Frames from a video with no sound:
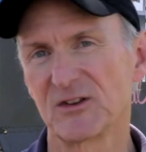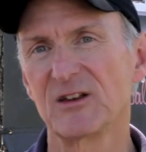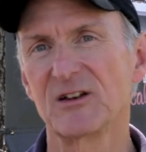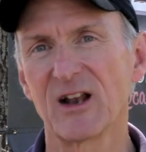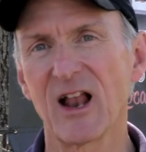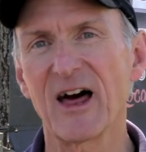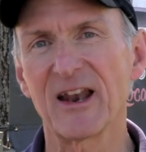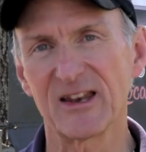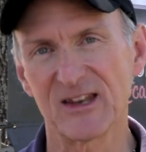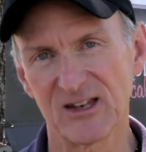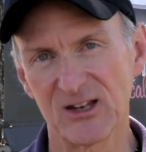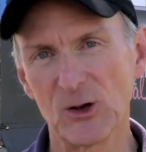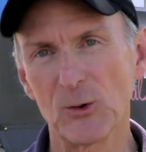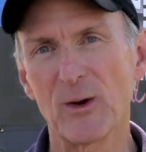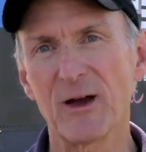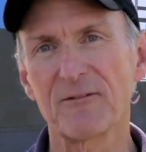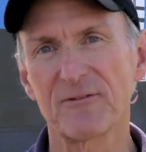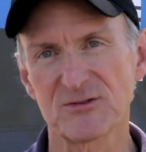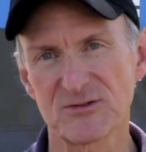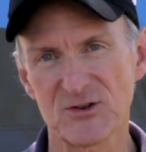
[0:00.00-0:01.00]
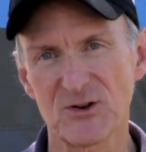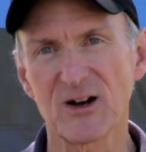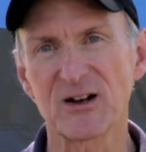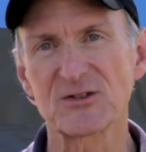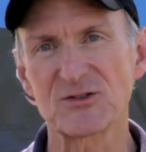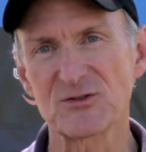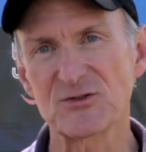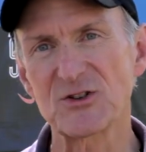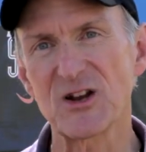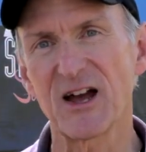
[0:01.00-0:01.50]
lot of new
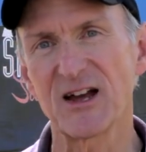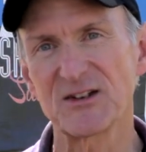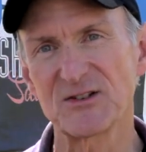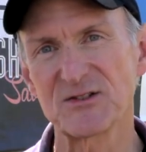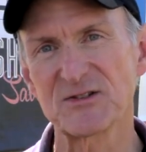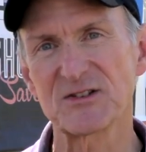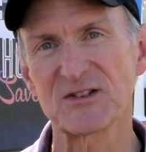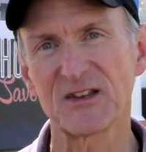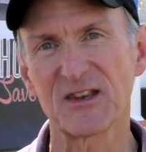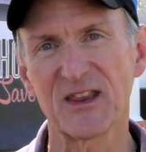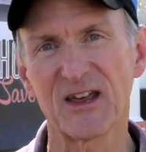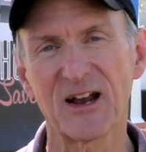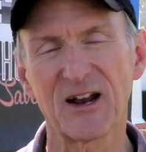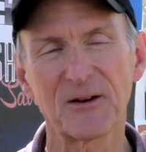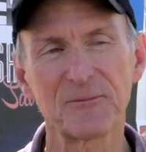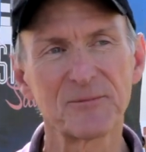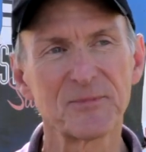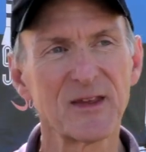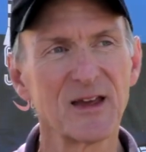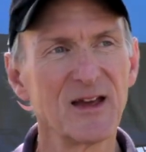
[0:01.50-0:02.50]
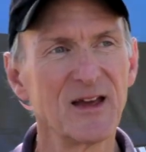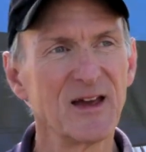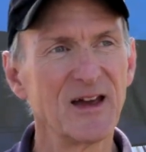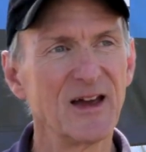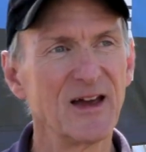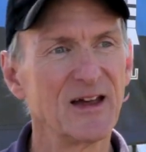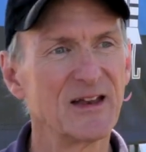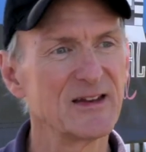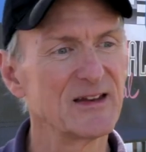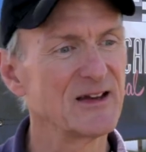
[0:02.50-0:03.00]
infrastructure changes in there,
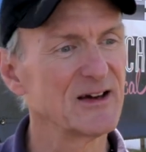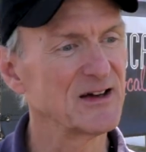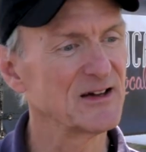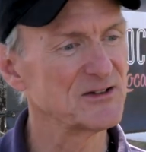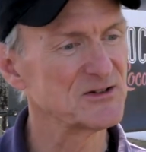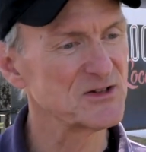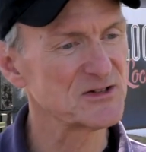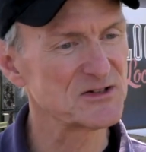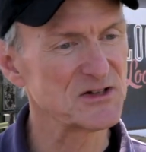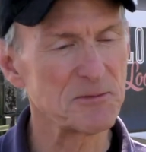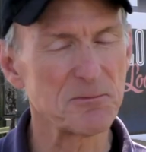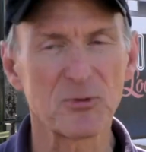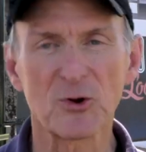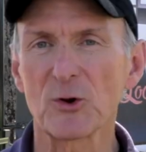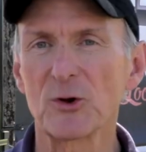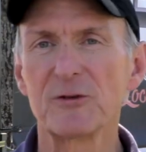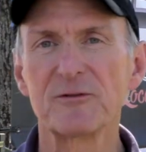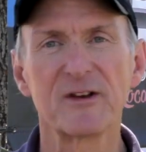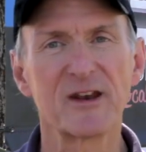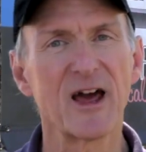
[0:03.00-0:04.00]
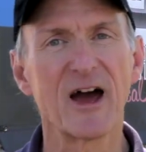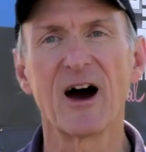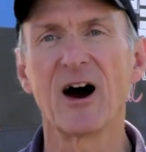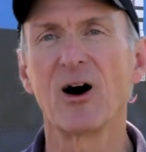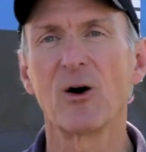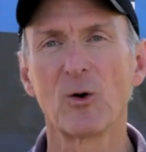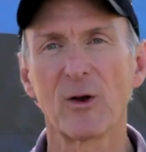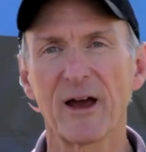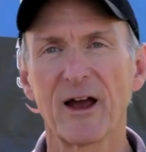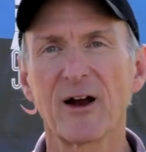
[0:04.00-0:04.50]
and just improving that
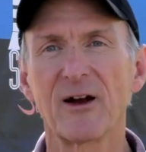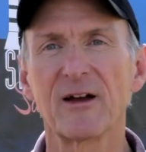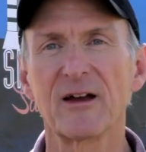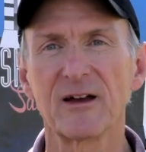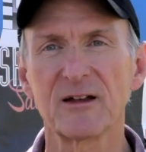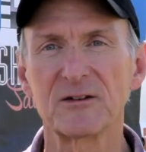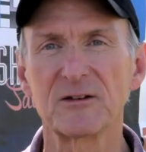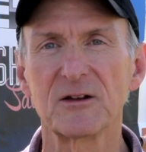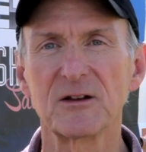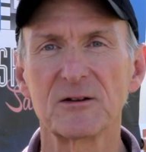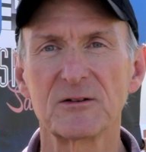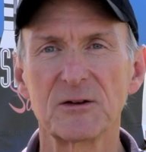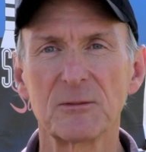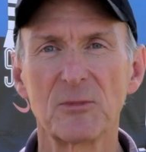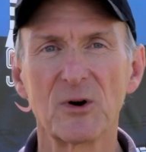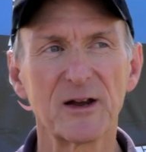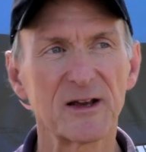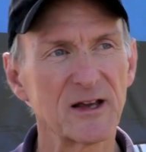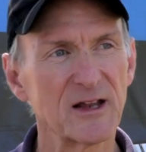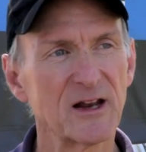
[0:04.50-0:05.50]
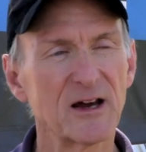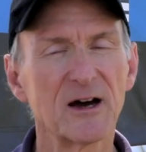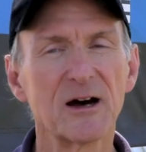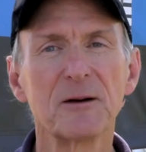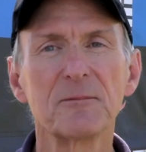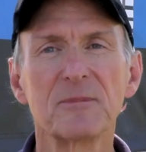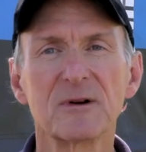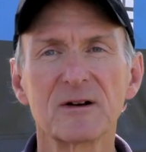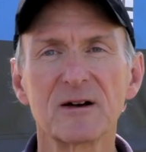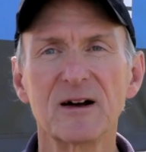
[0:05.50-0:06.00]
whole area to bring it up.